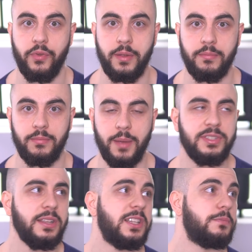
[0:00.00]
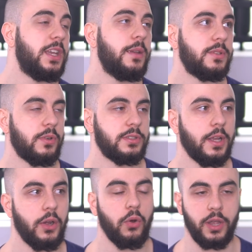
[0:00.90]
frame. I'm seeing these memes where it's
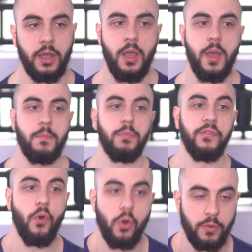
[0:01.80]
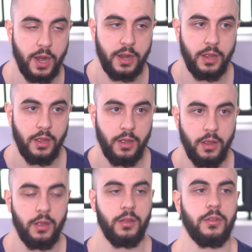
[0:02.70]
like, oh, before, right?
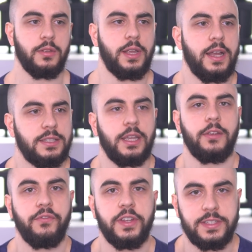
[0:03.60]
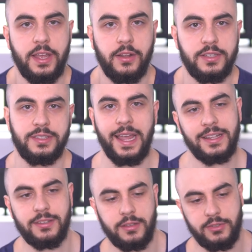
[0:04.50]
The guy's like fit as hell, he's
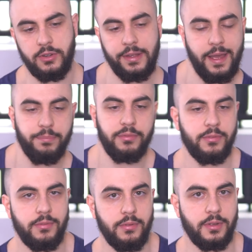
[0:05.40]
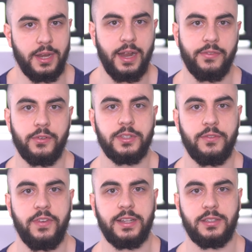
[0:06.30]
dancing, he's all happy. And then after, he's
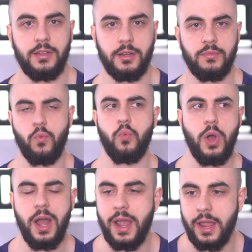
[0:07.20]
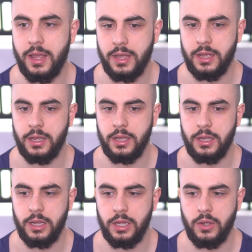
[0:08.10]
a fat slob. Why?
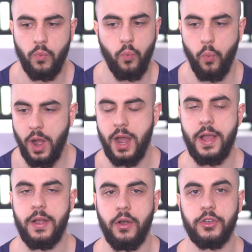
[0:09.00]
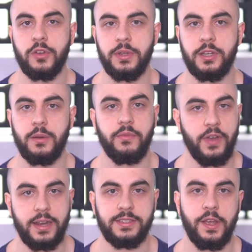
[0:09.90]
Why are you gonna become
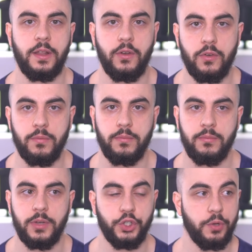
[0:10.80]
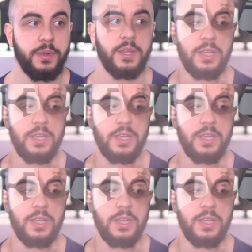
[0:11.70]
fat as hell at home? It should be